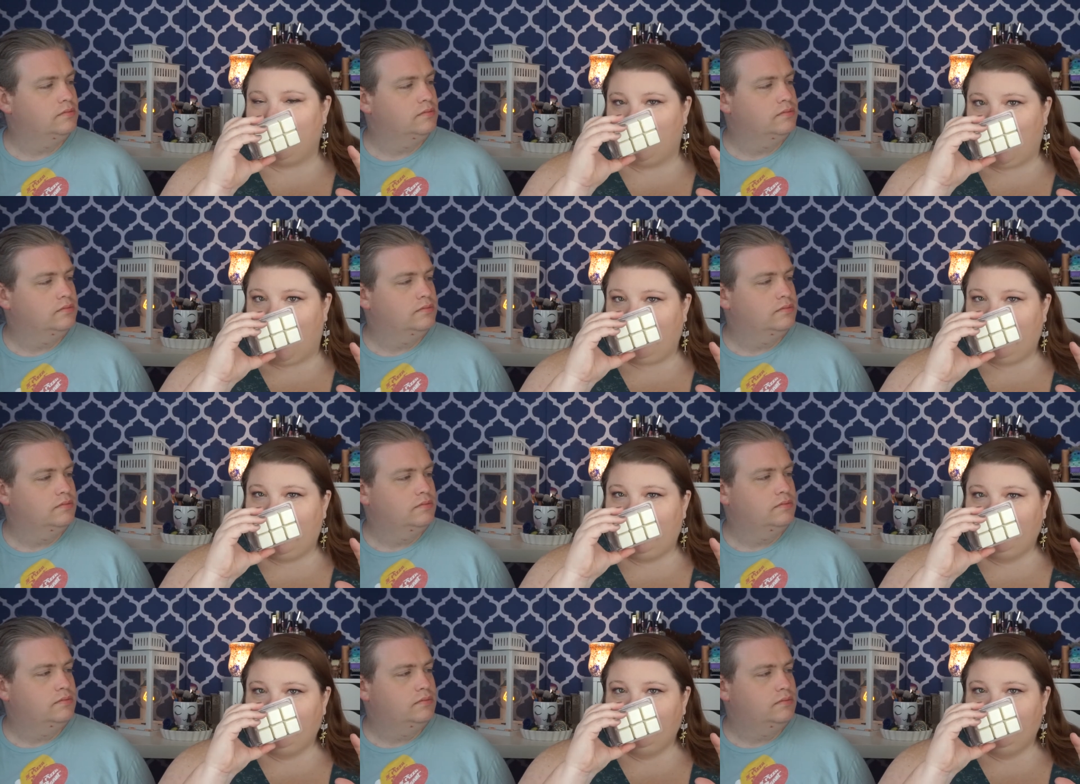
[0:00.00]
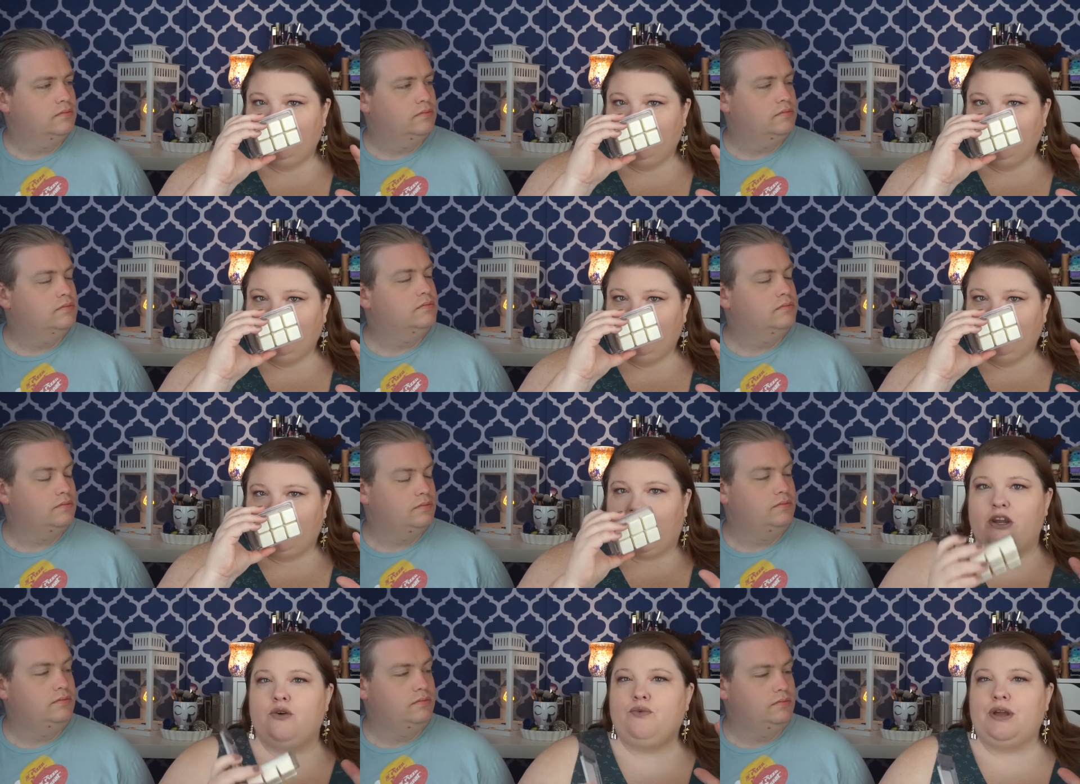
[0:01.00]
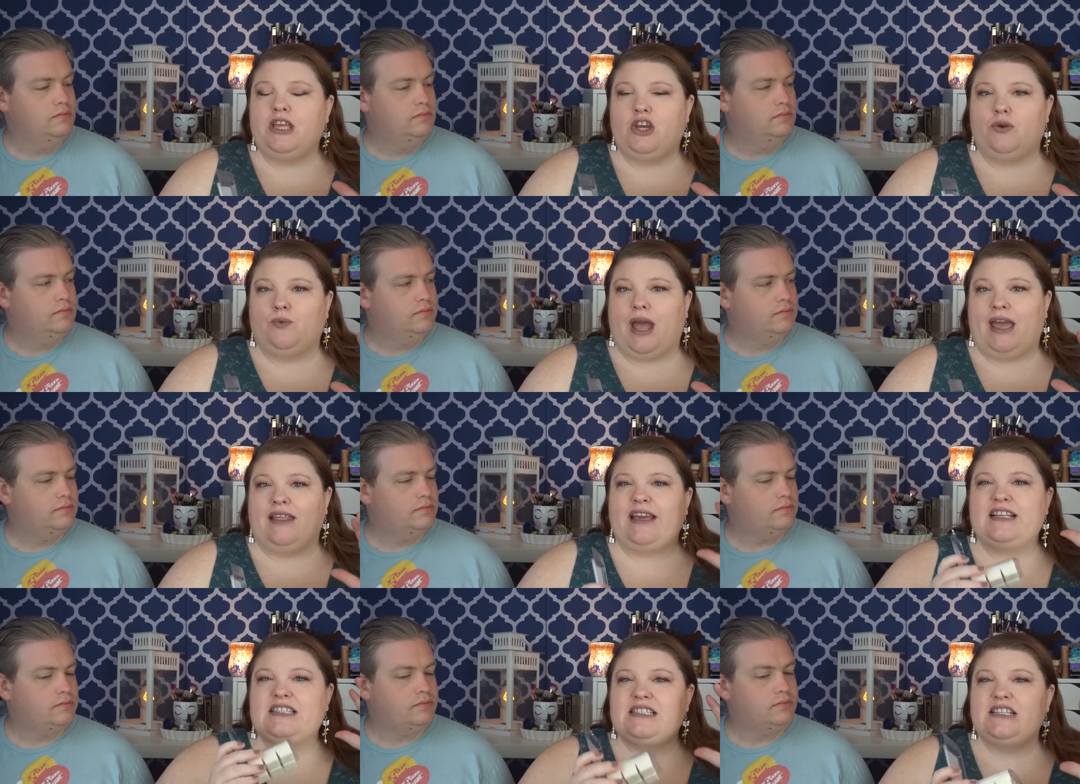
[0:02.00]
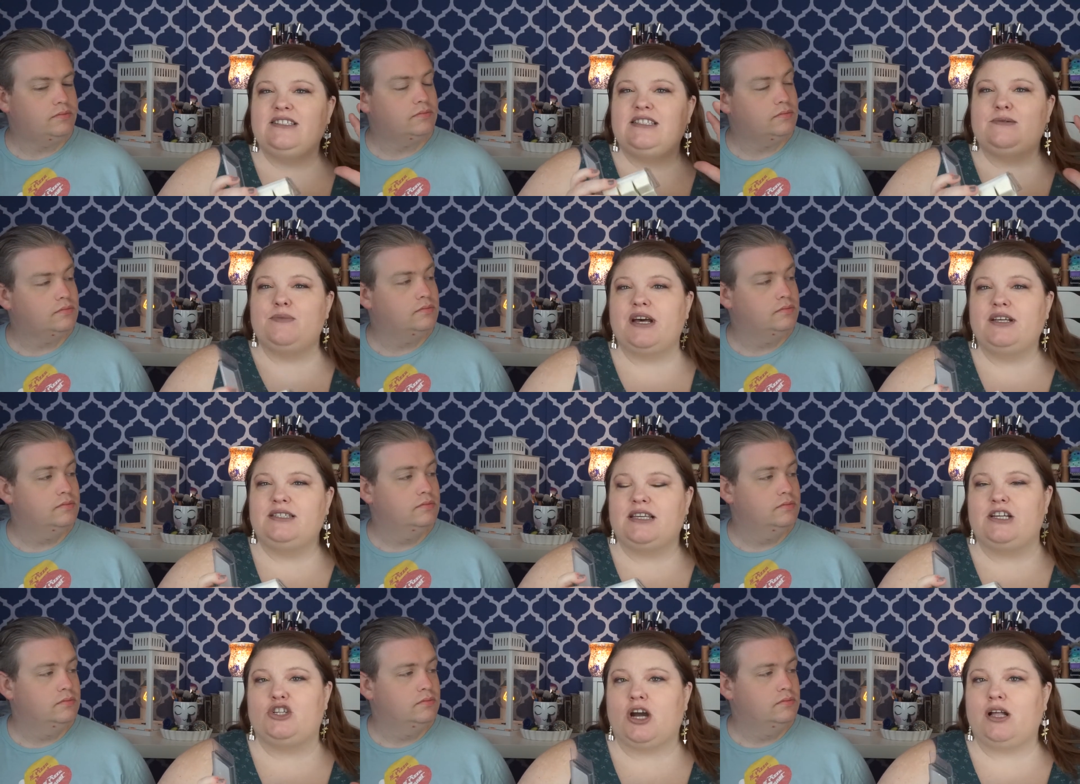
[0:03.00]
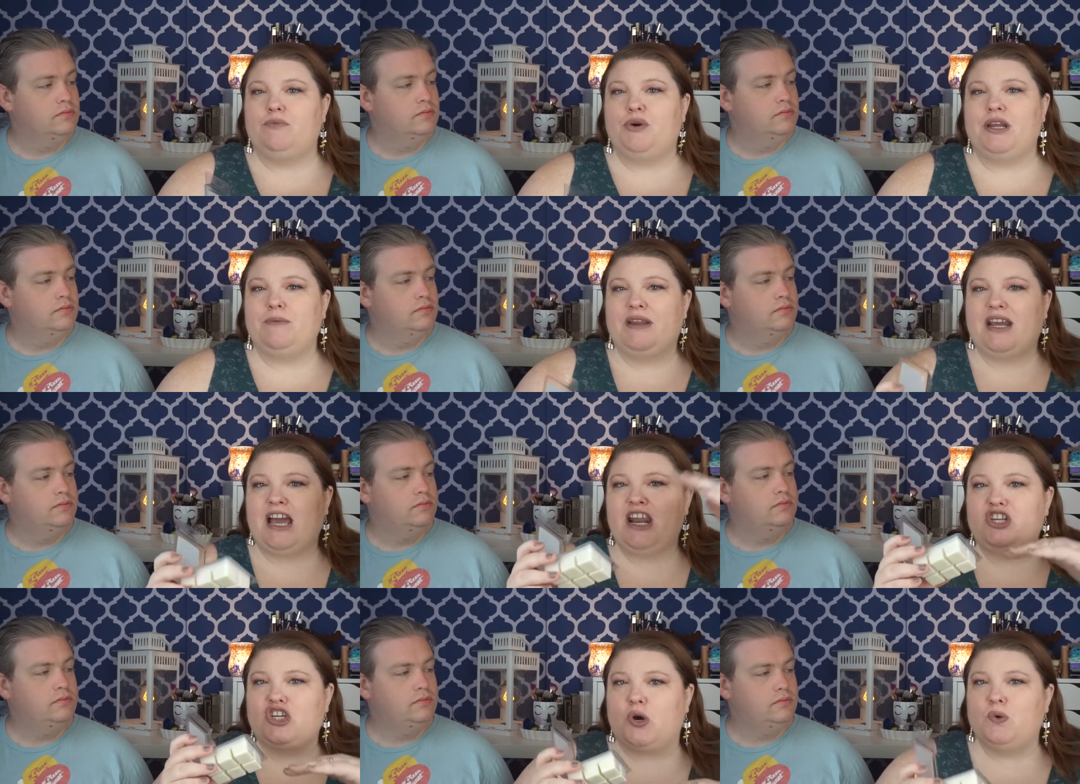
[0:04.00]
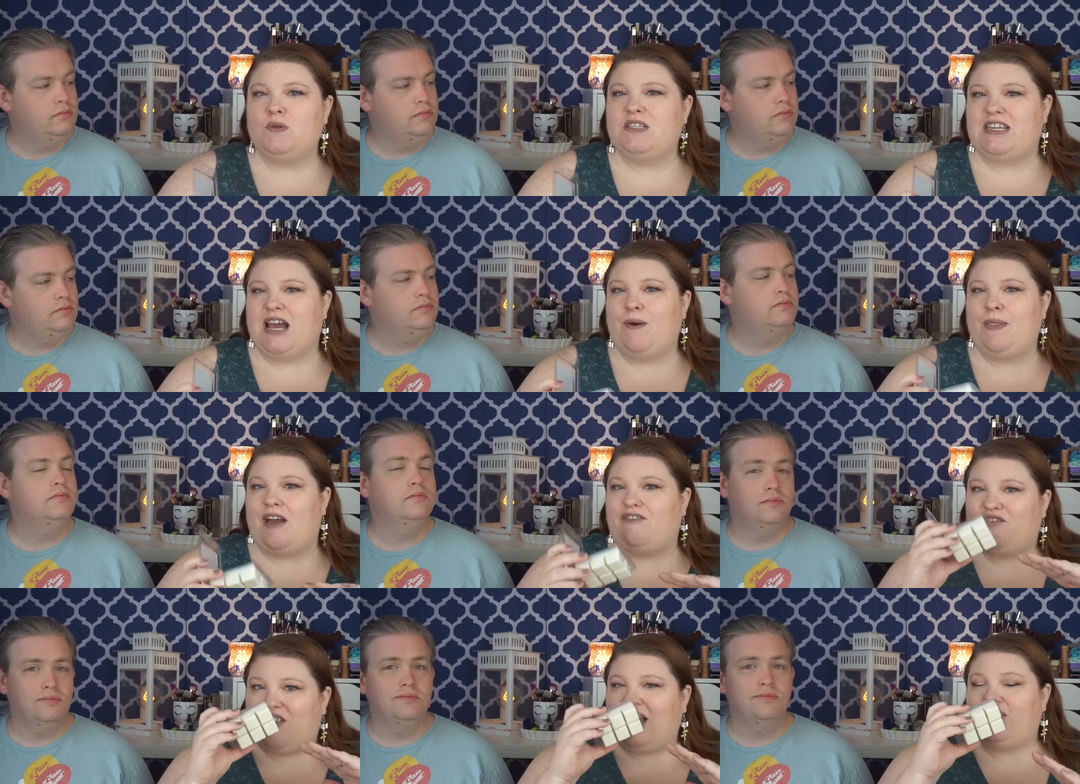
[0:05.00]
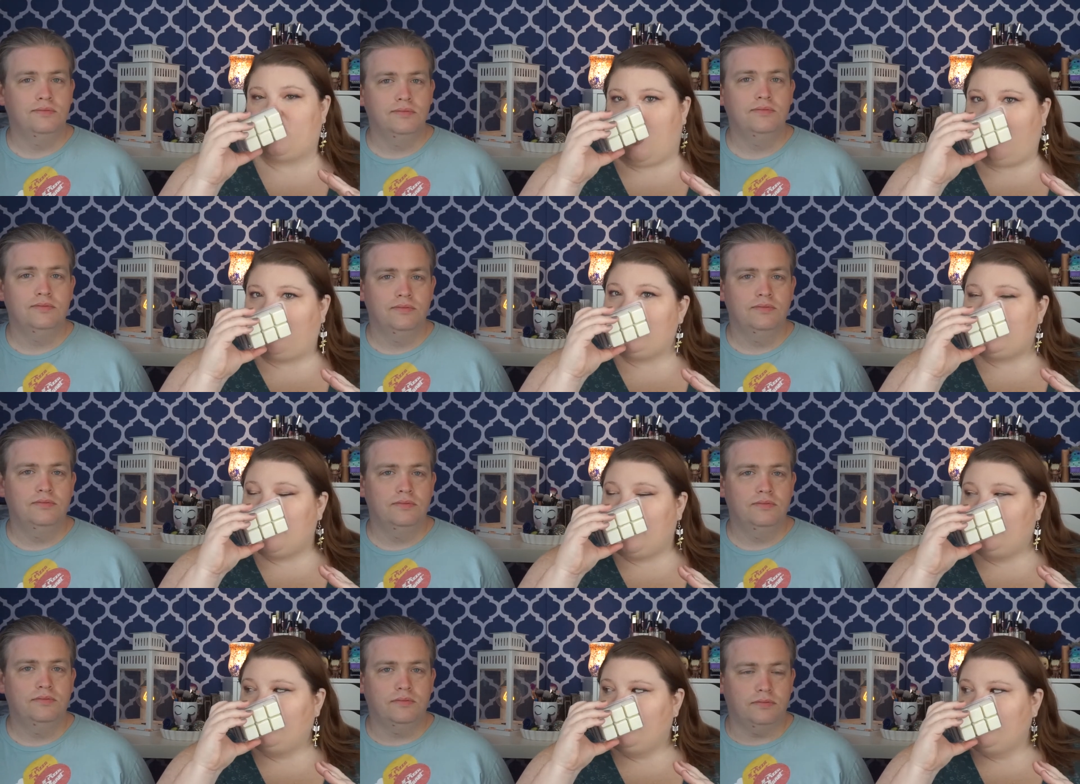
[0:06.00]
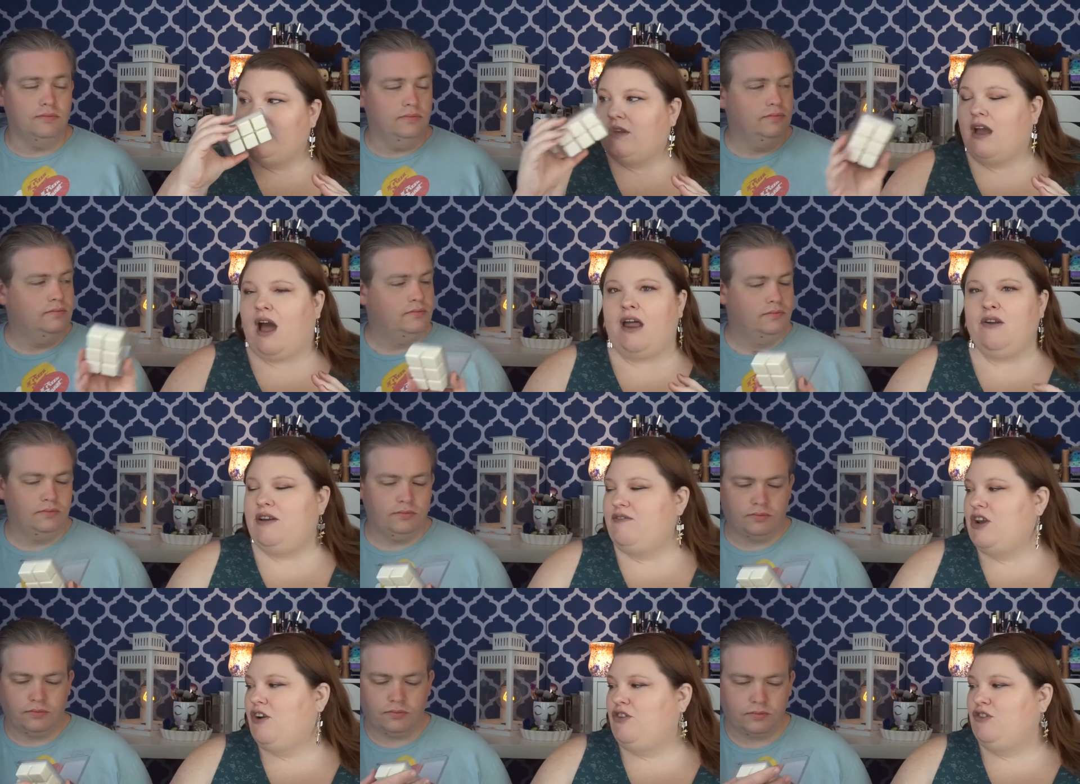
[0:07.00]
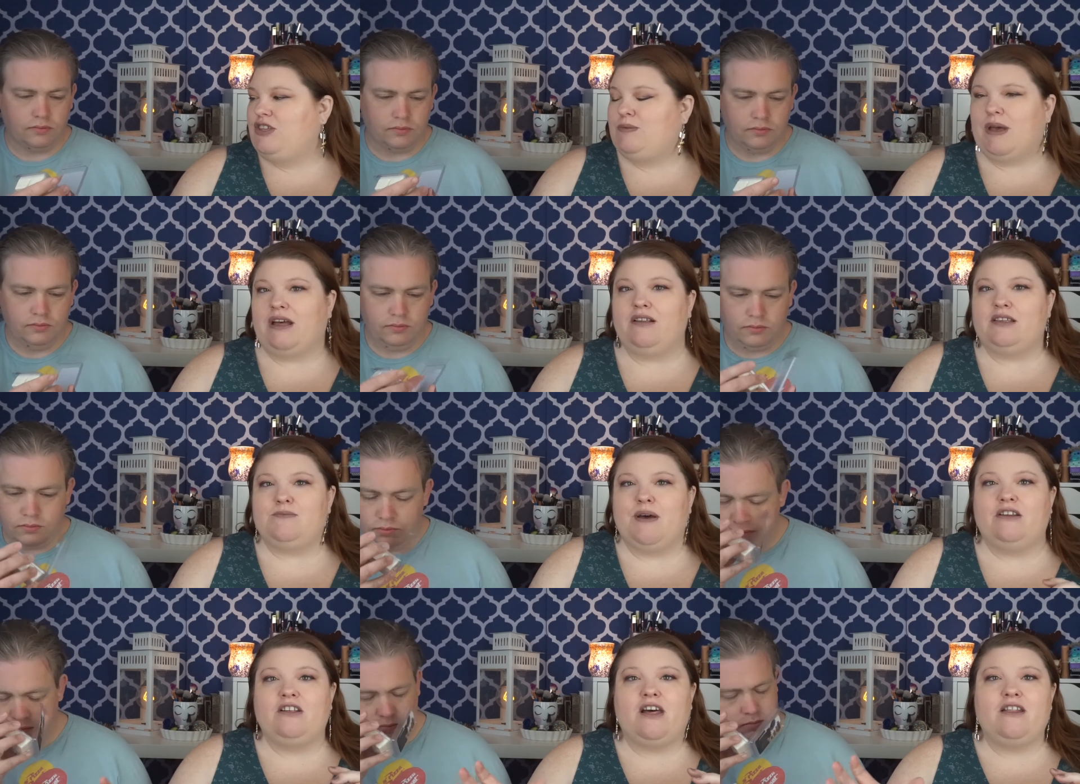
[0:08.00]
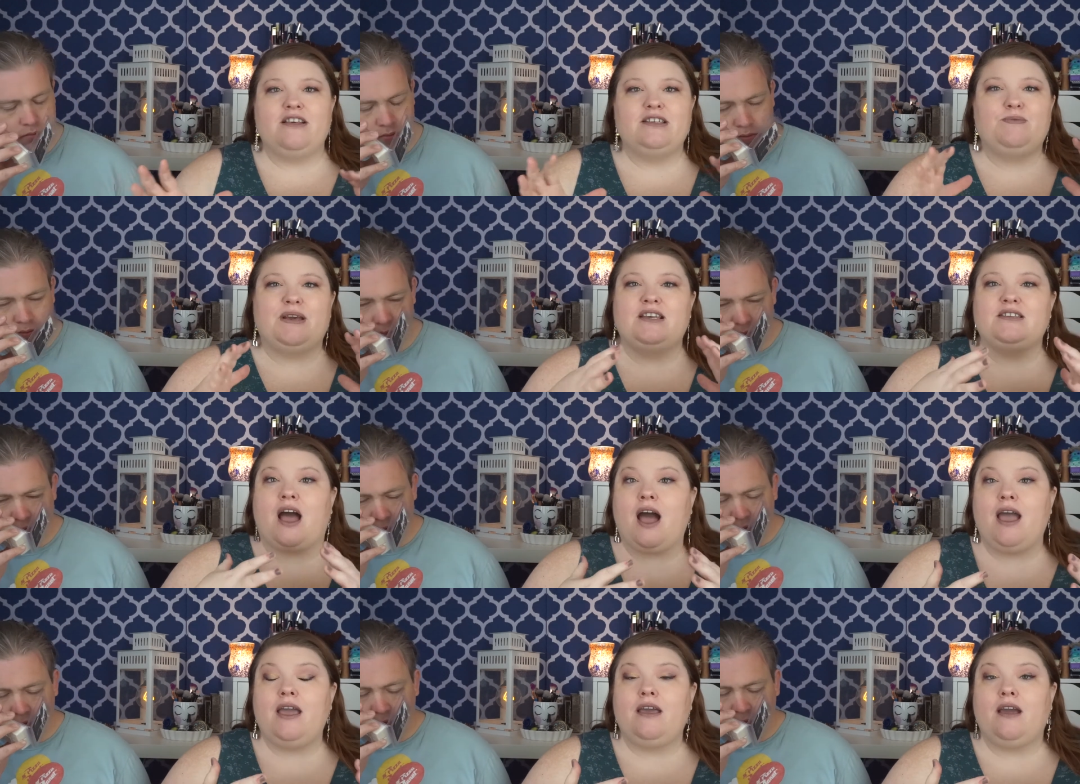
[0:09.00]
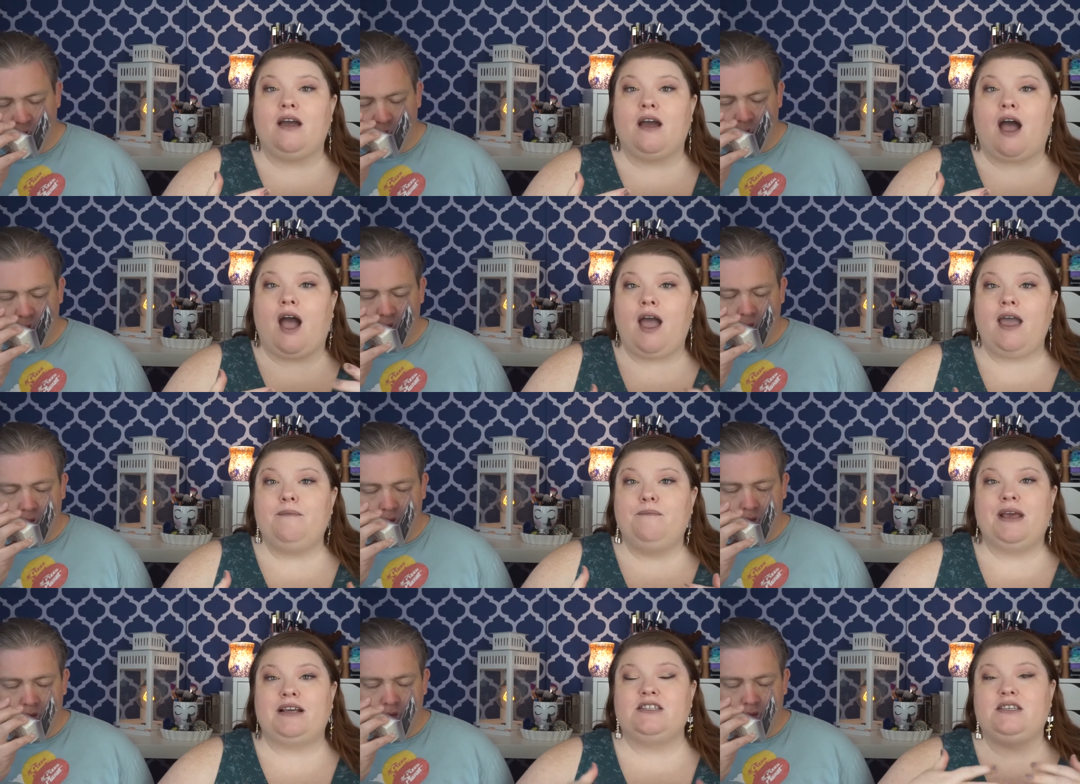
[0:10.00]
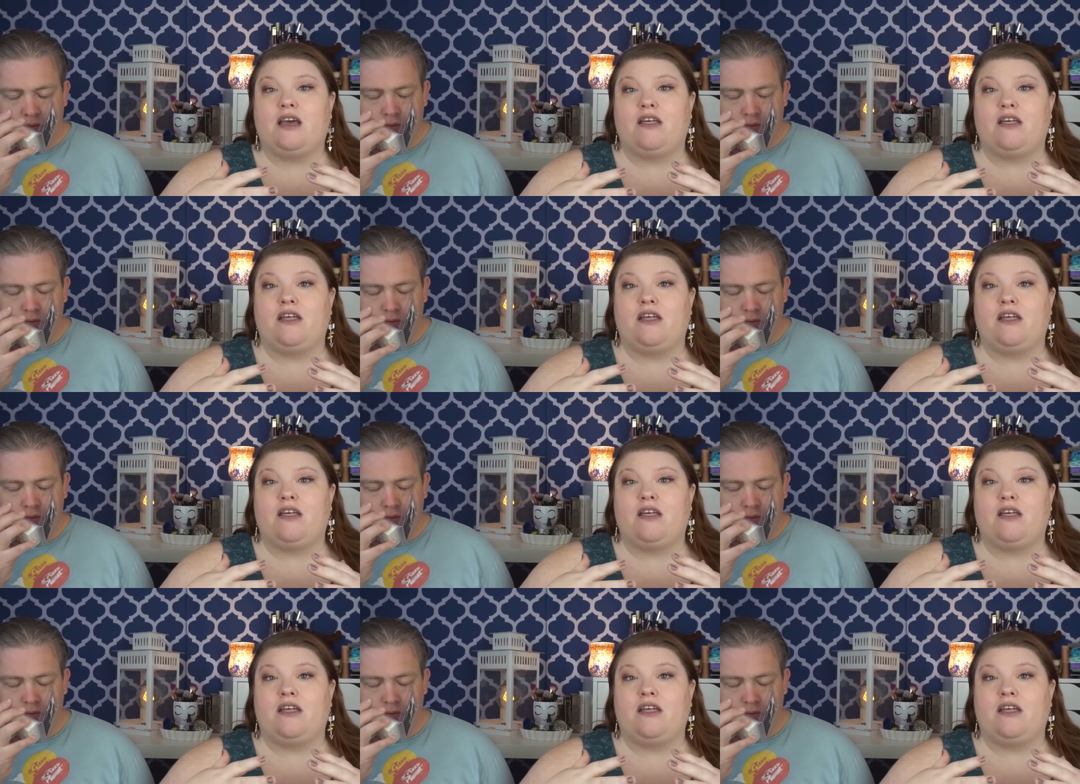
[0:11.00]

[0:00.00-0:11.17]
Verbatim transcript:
Speaker 1: the chocolate in a really good way. Like, it still smells like chocolate pudding, but it kind of tones down that fake chocolate smell. Mm-hmm. I don't even know if you smelled smelled a lot of this, because I I mix